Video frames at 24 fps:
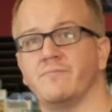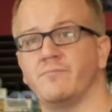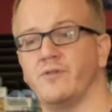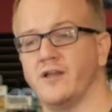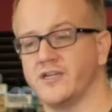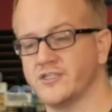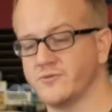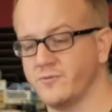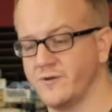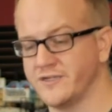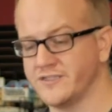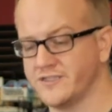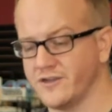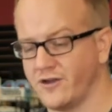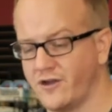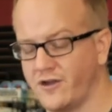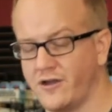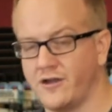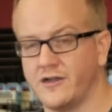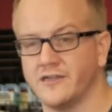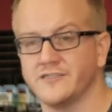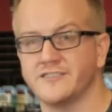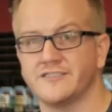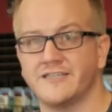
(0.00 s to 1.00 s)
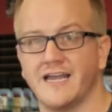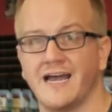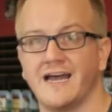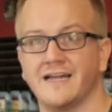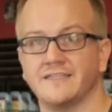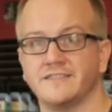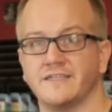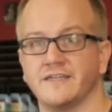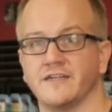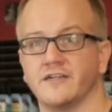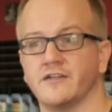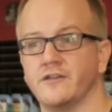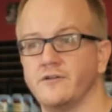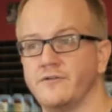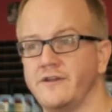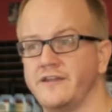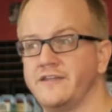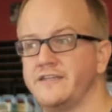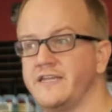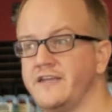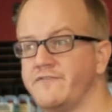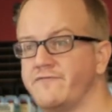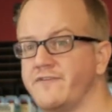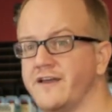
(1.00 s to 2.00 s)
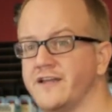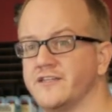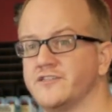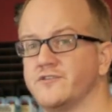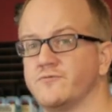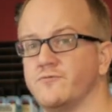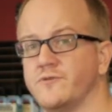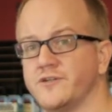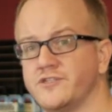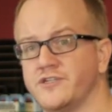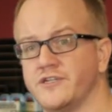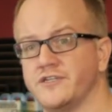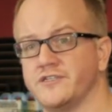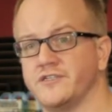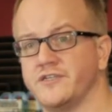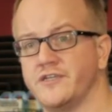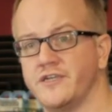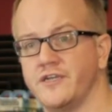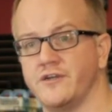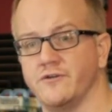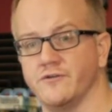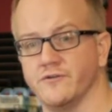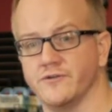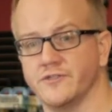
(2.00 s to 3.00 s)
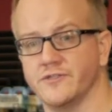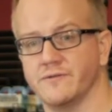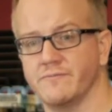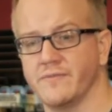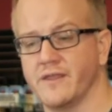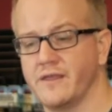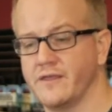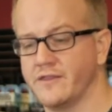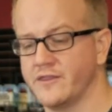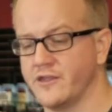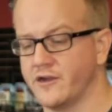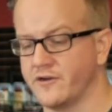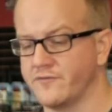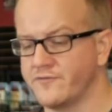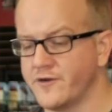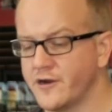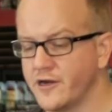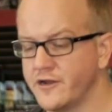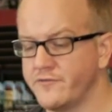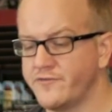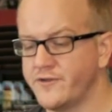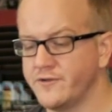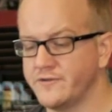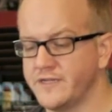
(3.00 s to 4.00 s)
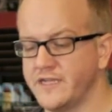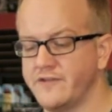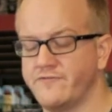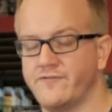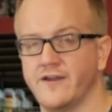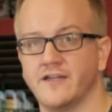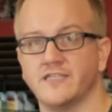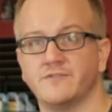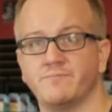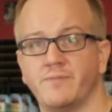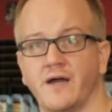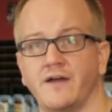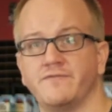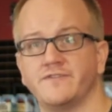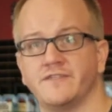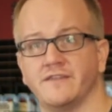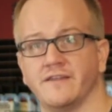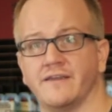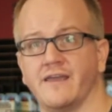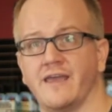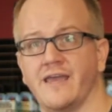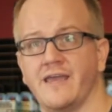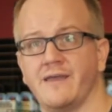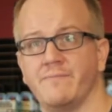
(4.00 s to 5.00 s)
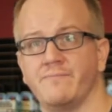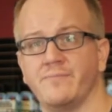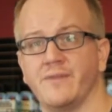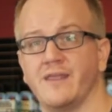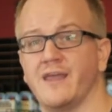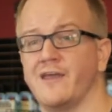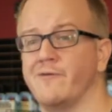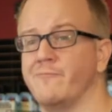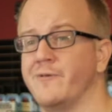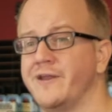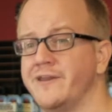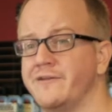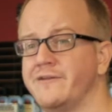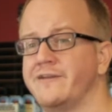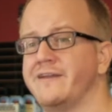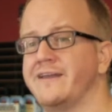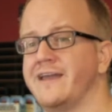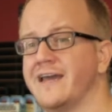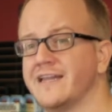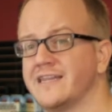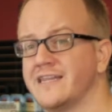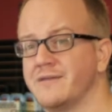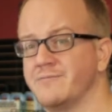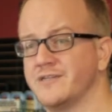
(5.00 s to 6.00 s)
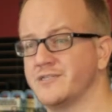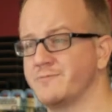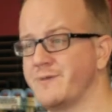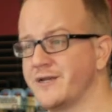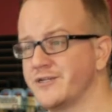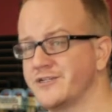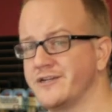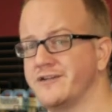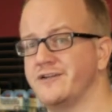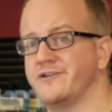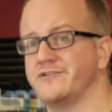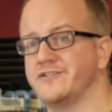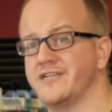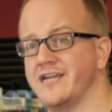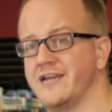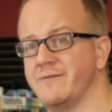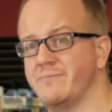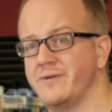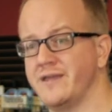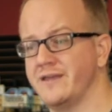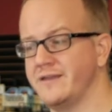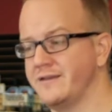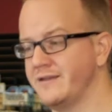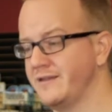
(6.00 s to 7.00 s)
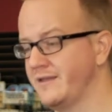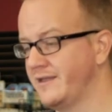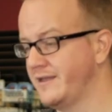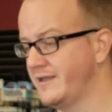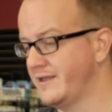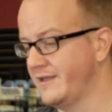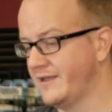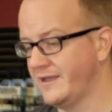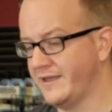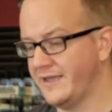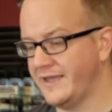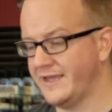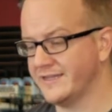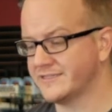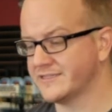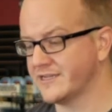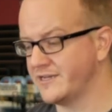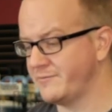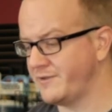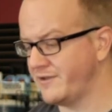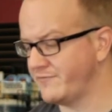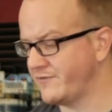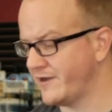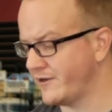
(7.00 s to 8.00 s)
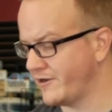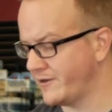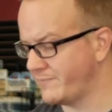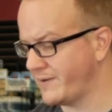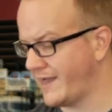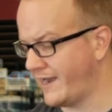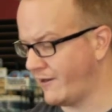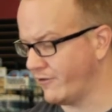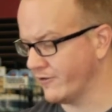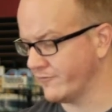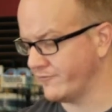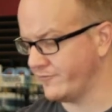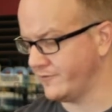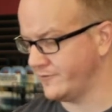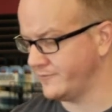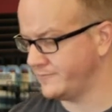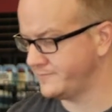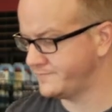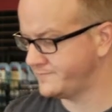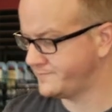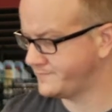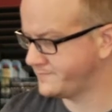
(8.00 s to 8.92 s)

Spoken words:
and +1 to all stats, including defense, which is huge. There are very few defense buffs in the game, and when you can get them, especially on your champion, it's going to be very powerful.